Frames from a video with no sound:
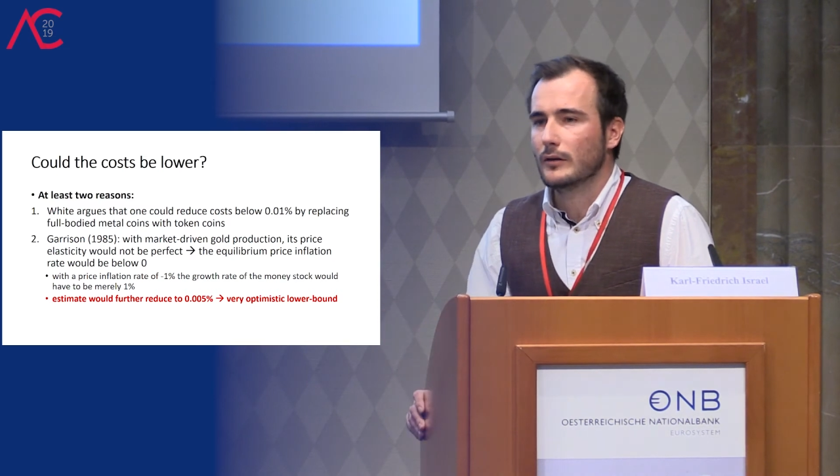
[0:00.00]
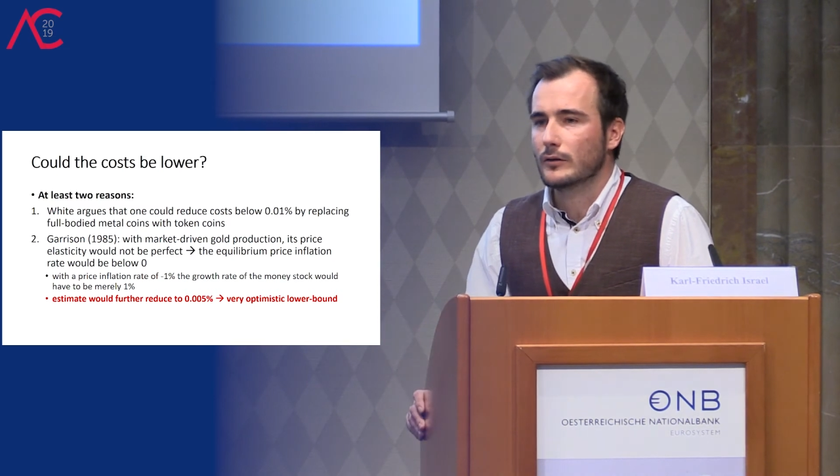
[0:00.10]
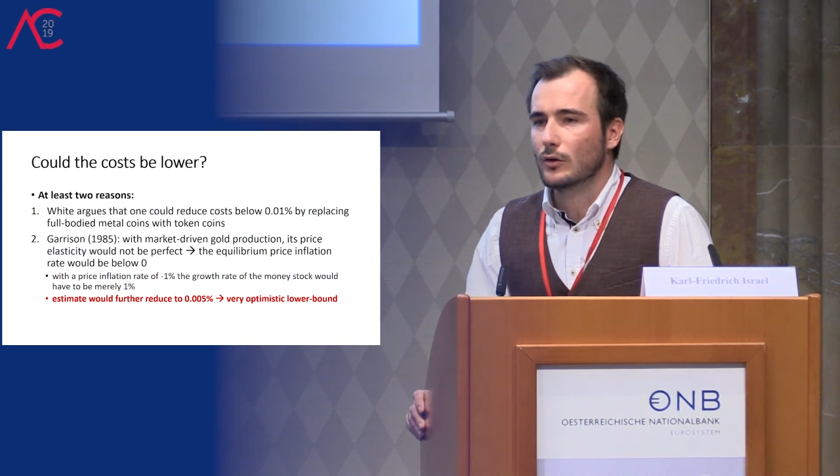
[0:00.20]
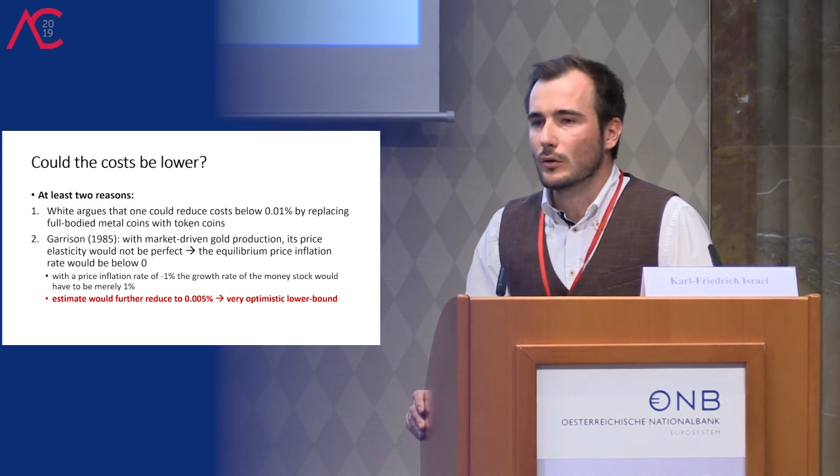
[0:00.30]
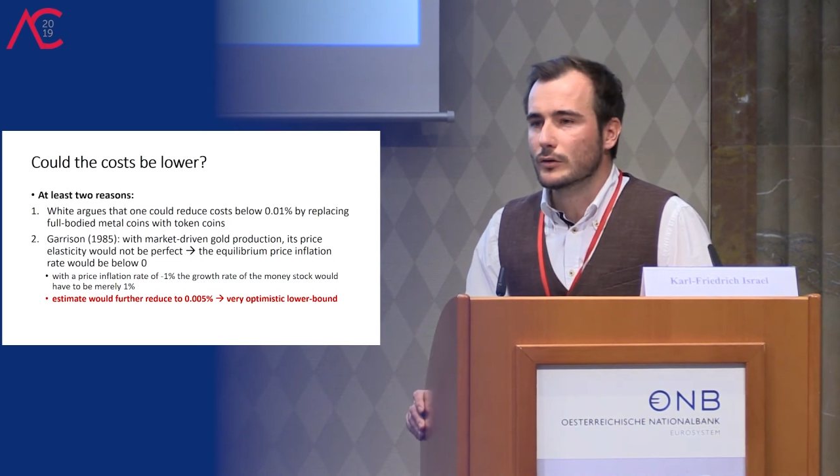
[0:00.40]

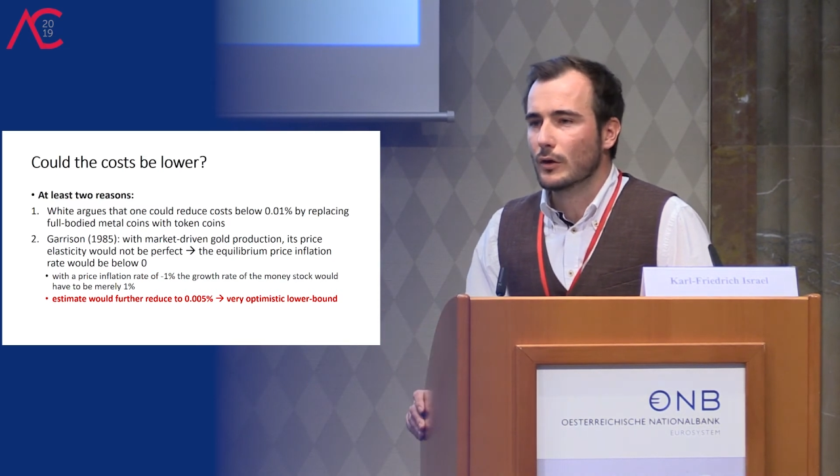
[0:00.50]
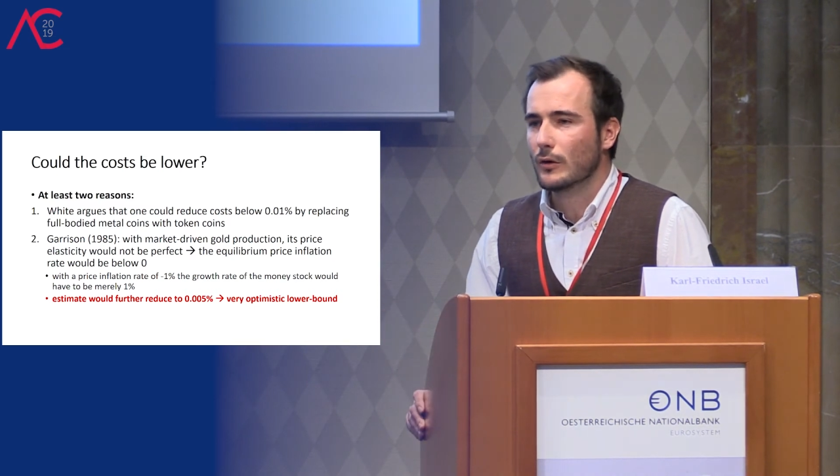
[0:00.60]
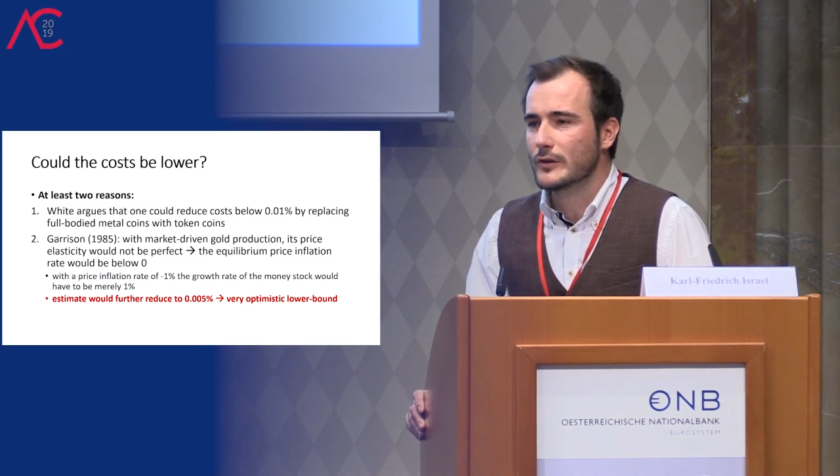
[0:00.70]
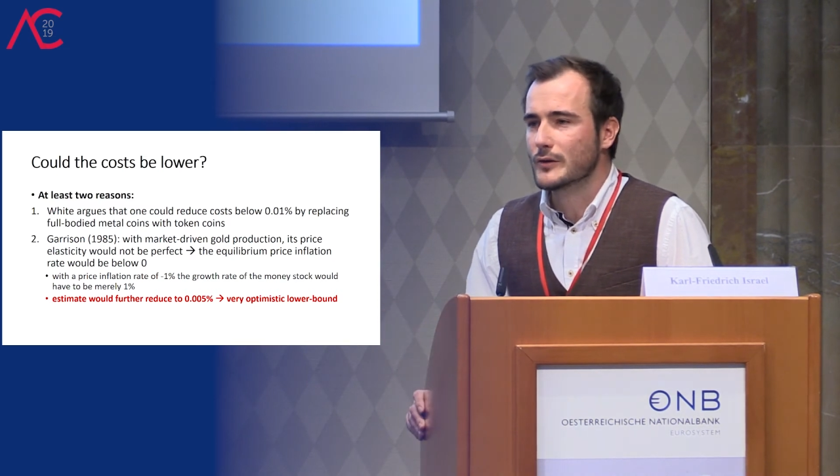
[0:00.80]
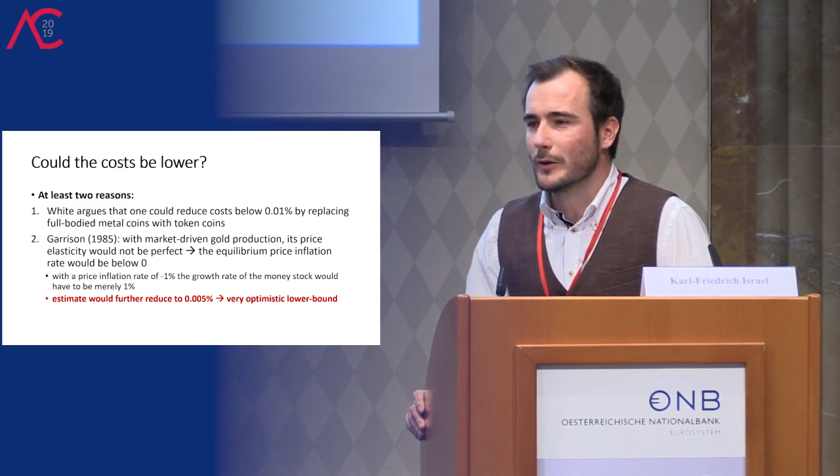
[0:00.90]
gold
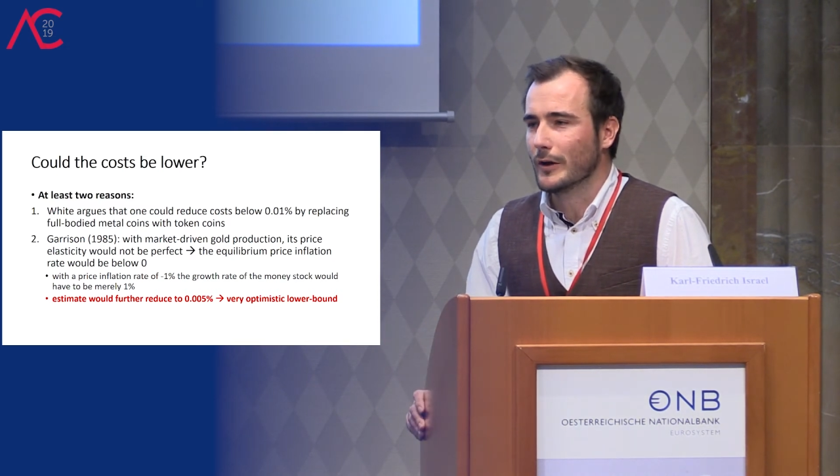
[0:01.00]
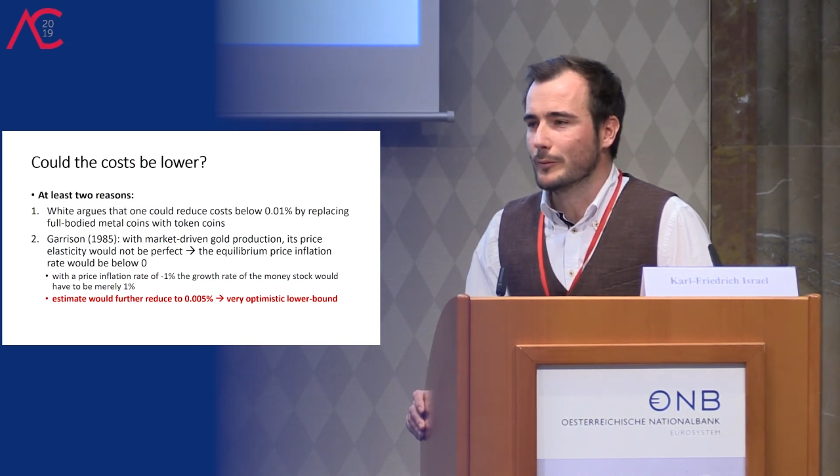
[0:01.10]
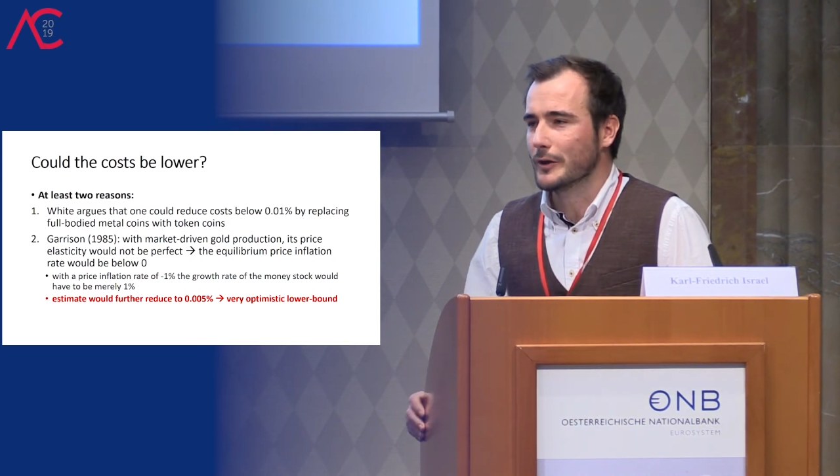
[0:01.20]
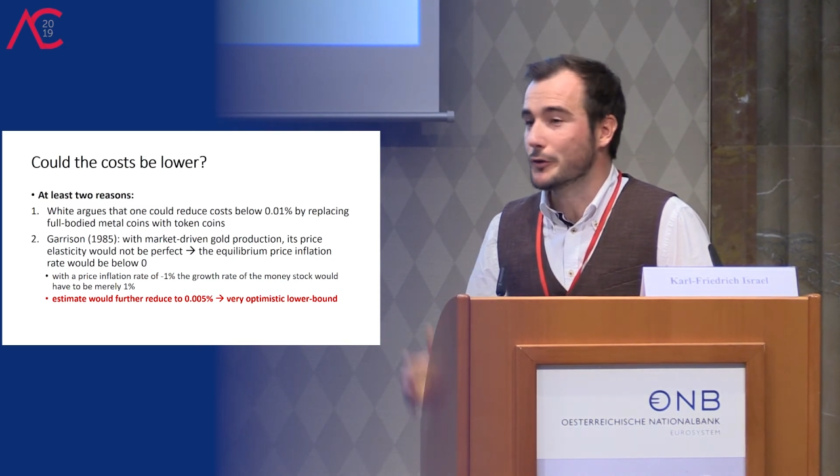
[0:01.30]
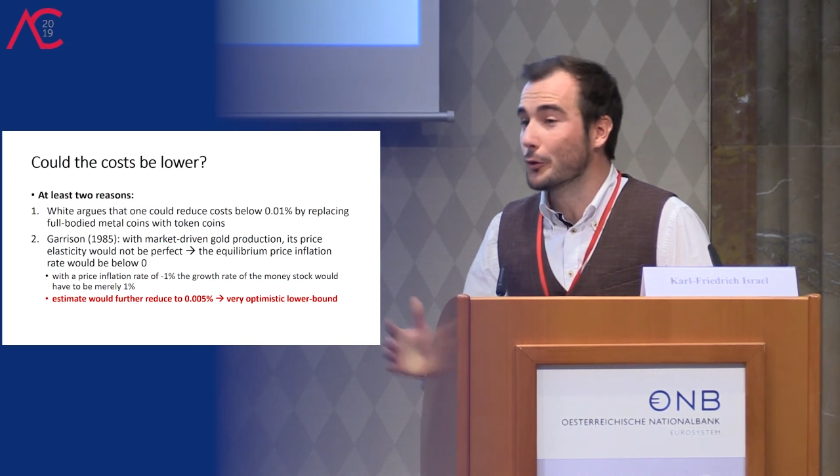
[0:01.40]
coins
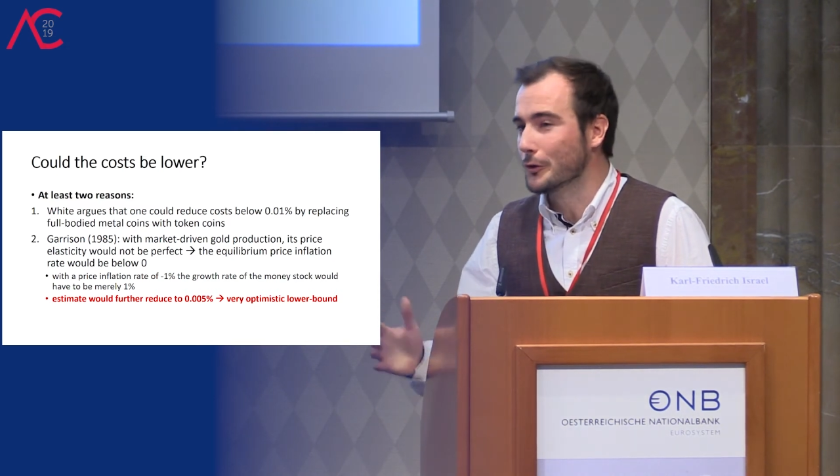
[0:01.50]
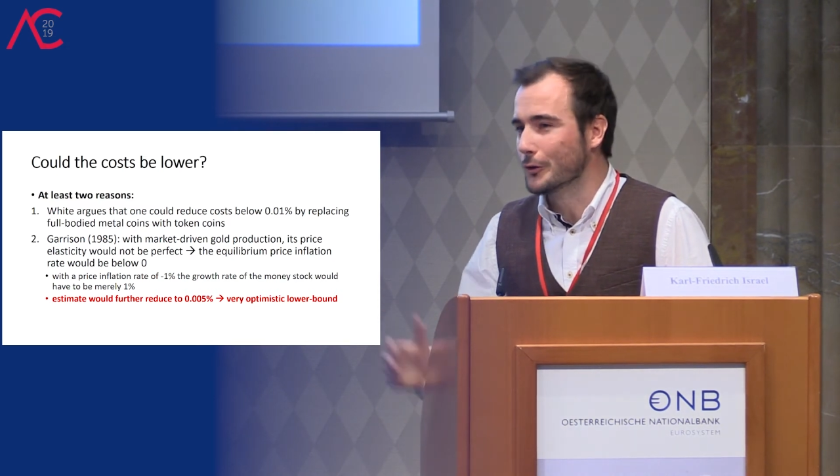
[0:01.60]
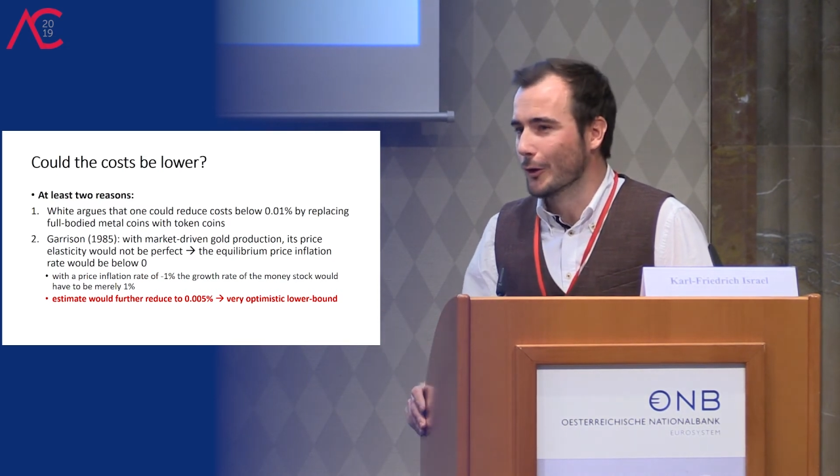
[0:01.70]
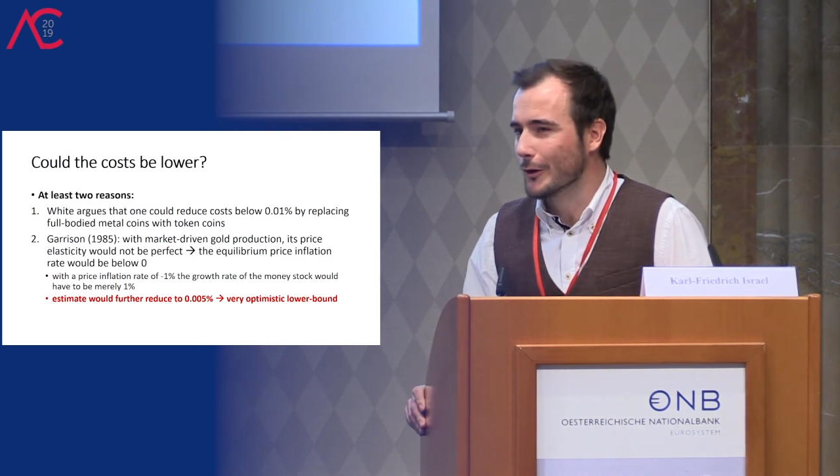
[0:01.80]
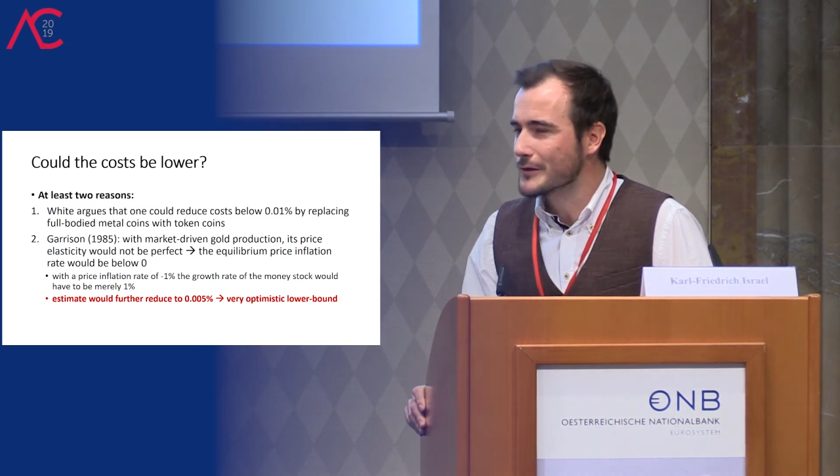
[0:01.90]
by token
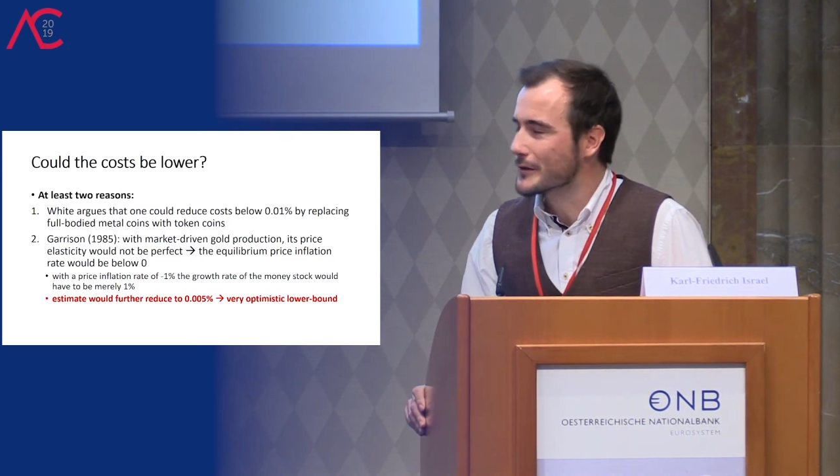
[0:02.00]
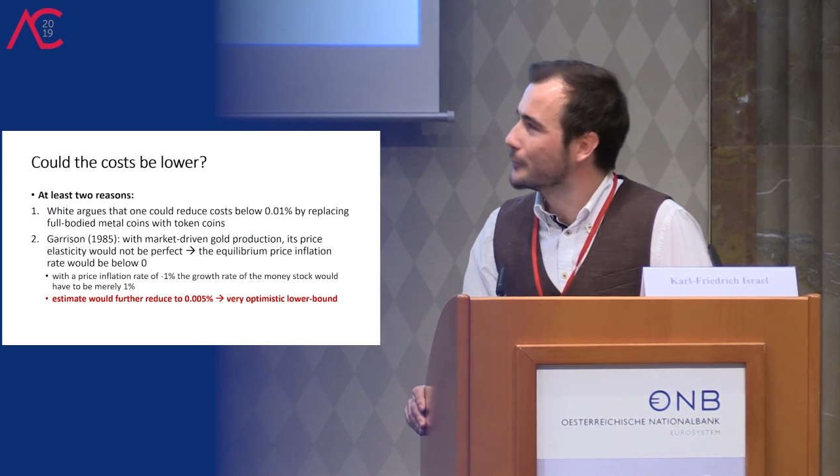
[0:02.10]
coins